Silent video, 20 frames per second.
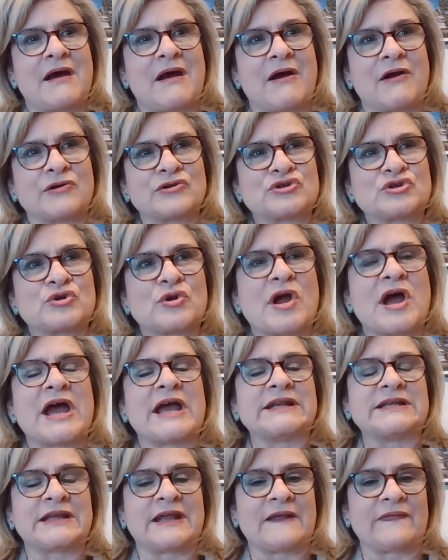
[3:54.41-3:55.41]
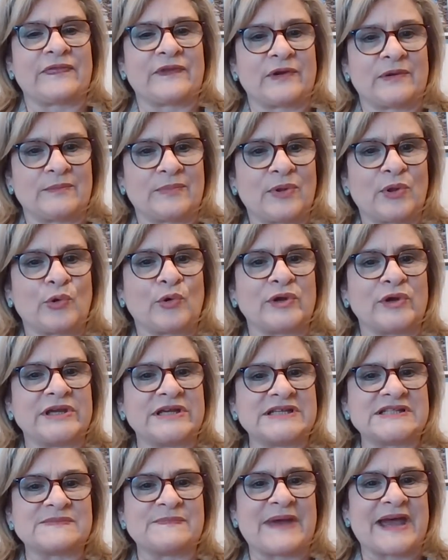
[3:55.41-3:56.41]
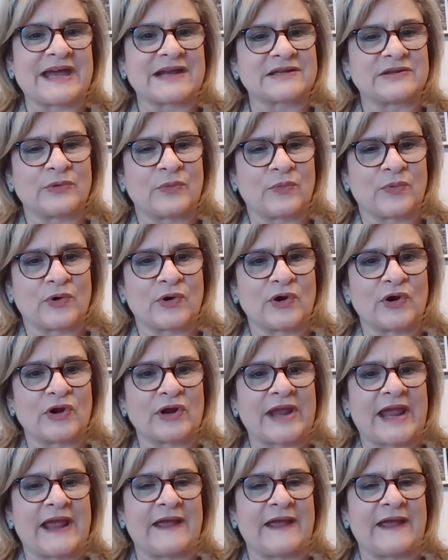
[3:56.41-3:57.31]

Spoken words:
are trying to get their employees back to work,